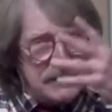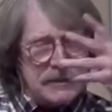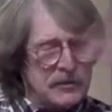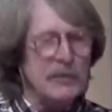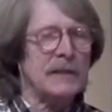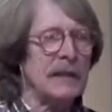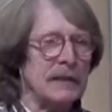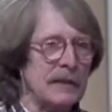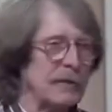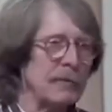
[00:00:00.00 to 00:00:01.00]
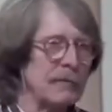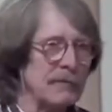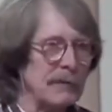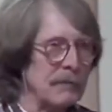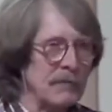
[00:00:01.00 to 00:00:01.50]
snooty thing to do
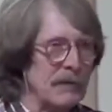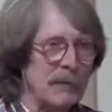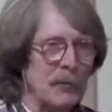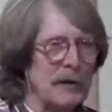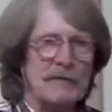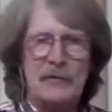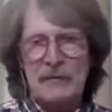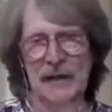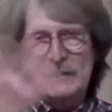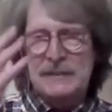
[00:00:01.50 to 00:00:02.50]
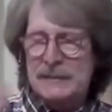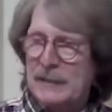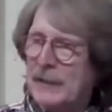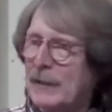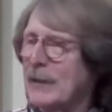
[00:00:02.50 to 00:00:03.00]
from the point of view of us, is
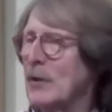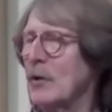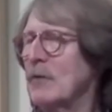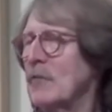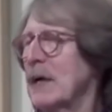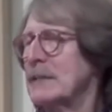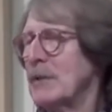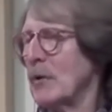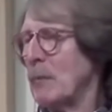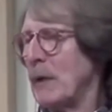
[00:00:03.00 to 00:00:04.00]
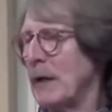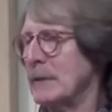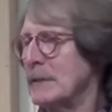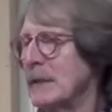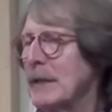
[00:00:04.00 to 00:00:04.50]
go to France, go to
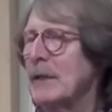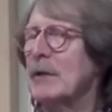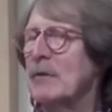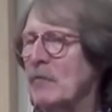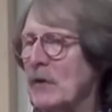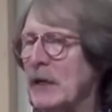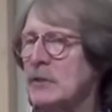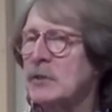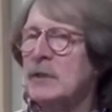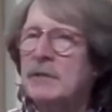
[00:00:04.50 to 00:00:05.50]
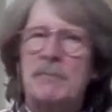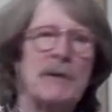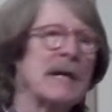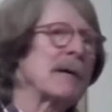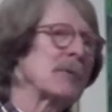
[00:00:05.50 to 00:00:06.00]
Paris, learn French,
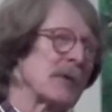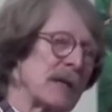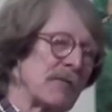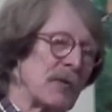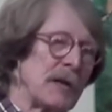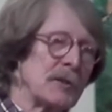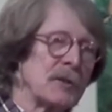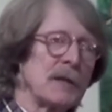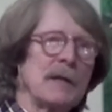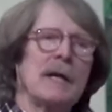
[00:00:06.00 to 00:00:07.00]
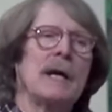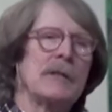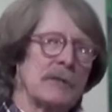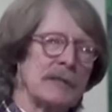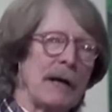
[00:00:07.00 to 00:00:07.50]
become good in French, and
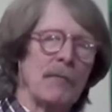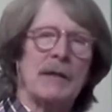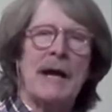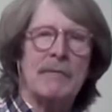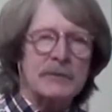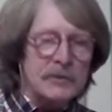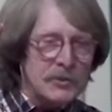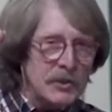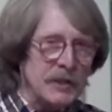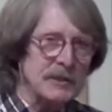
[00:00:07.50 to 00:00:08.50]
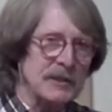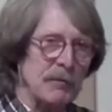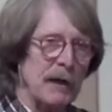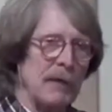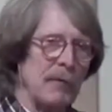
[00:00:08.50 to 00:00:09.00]
you're set. Well, that was just the
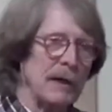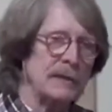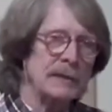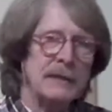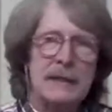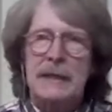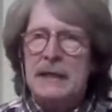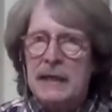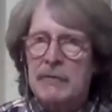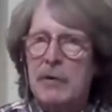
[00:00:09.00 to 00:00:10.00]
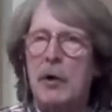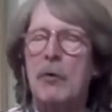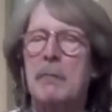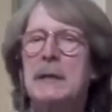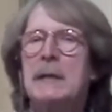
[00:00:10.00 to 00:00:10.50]
way it was in
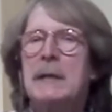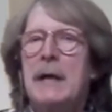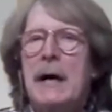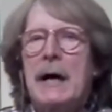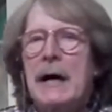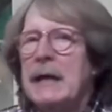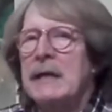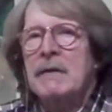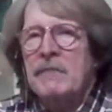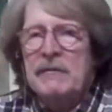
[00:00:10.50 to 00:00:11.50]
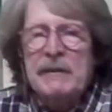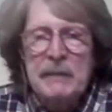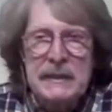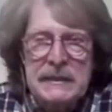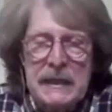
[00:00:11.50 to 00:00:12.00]
Rome in 50
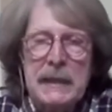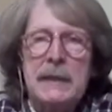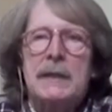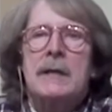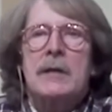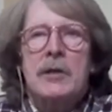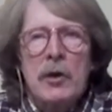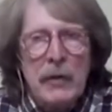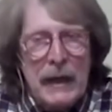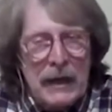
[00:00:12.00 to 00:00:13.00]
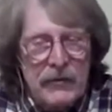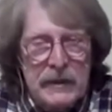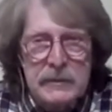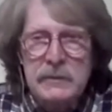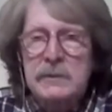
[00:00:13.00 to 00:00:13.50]
BC. Go to
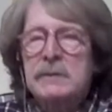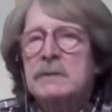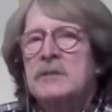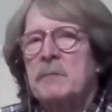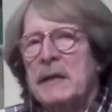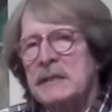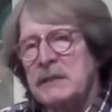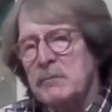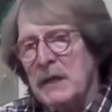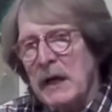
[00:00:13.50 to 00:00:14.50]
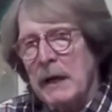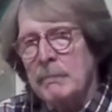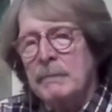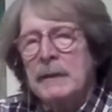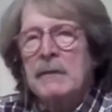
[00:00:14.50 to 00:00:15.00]
Athens, spend some
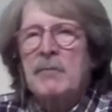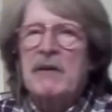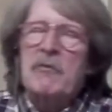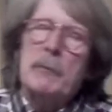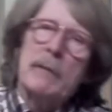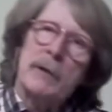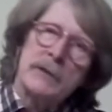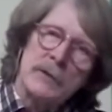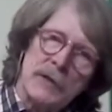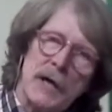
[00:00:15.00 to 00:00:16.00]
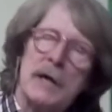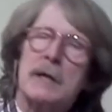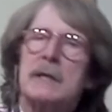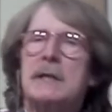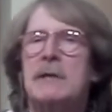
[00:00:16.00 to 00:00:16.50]
time, preferably when you're
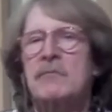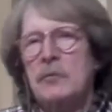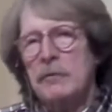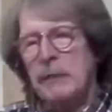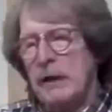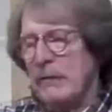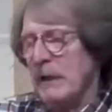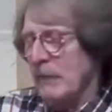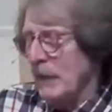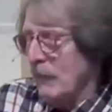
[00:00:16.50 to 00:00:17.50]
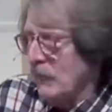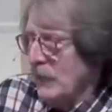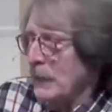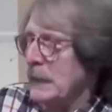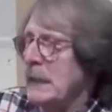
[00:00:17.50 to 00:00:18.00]
young and can fool around and have a lot of
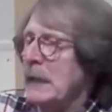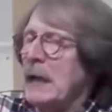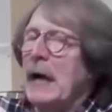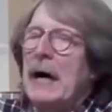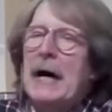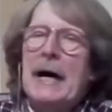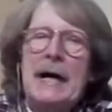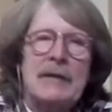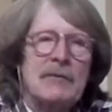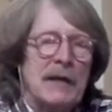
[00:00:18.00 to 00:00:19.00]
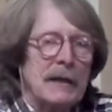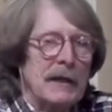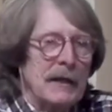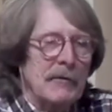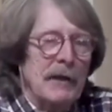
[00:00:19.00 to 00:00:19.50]
fun, and drink a
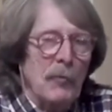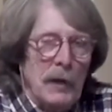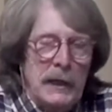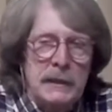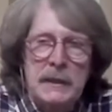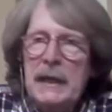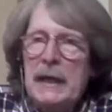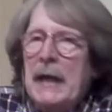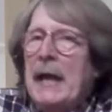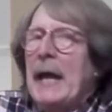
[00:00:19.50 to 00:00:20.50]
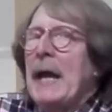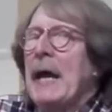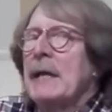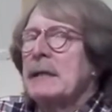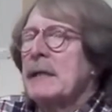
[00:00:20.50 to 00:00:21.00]
lot of Greek wine,
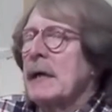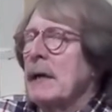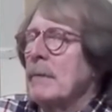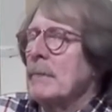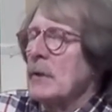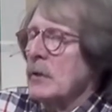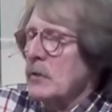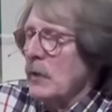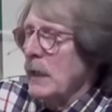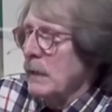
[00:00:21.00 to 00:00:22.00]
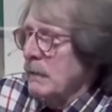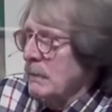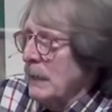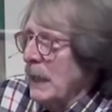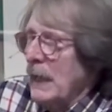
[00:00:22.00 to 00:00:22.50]
and learn Greek,
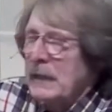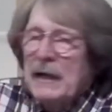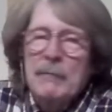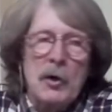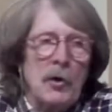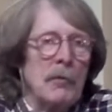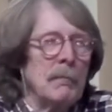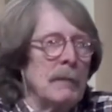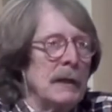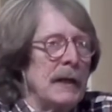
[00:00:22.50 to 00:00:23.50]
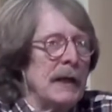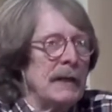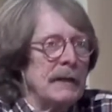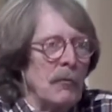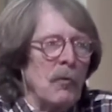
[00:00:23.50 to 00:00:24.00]
and come home
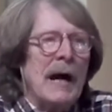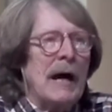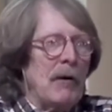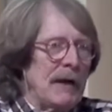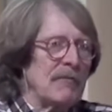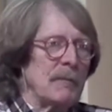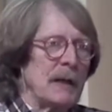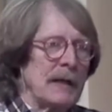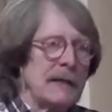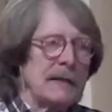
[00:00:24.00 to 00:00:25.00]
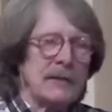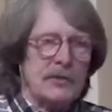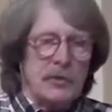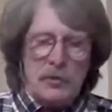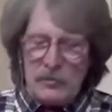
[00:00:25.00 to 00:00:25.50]
and wow everybody that you
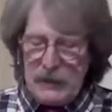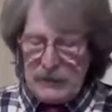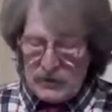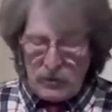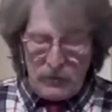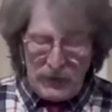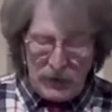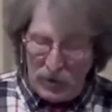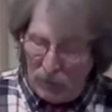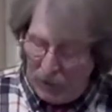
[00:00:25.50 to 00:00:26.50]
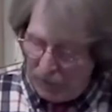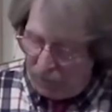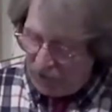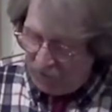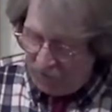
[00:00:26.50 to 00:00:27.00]
know Greek. So there you are
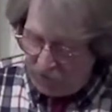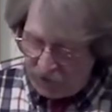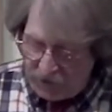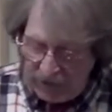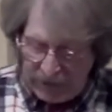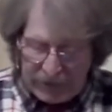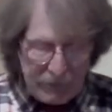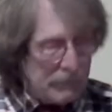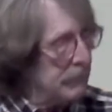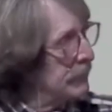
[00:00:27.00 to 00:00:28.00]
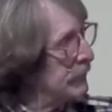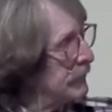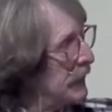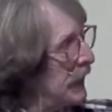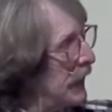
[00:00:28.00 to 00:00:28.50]
with the first item
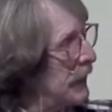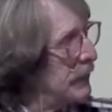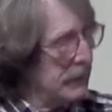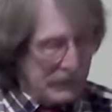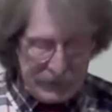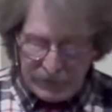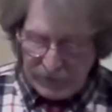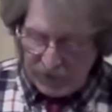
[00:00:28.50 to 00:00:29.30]
on the